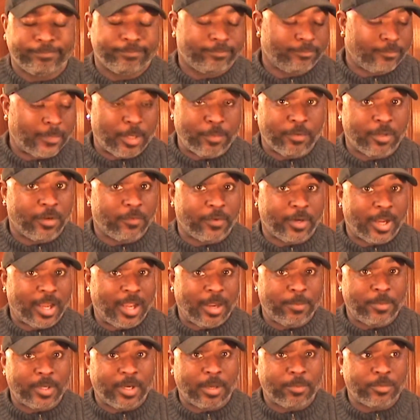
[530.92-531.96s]
Maybe
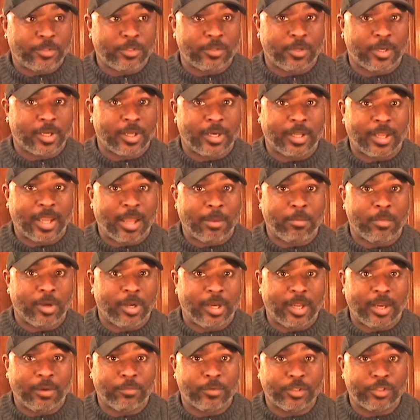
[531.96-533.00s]
overhyped, and I'm sure I could have got more a
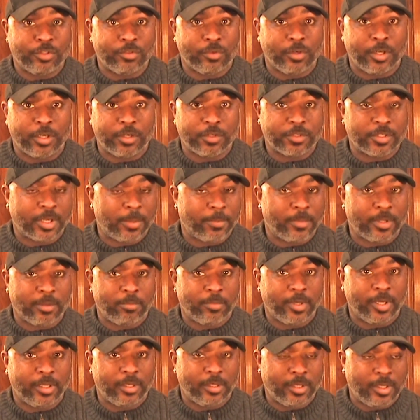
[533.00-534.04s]
lot with Droid or something,
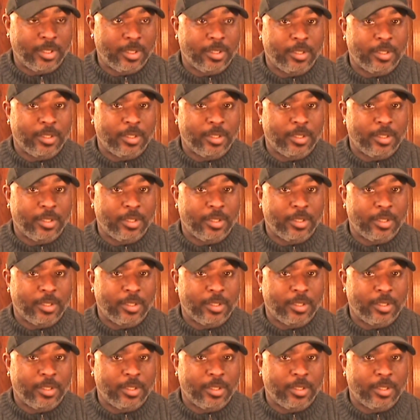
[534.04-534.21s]
but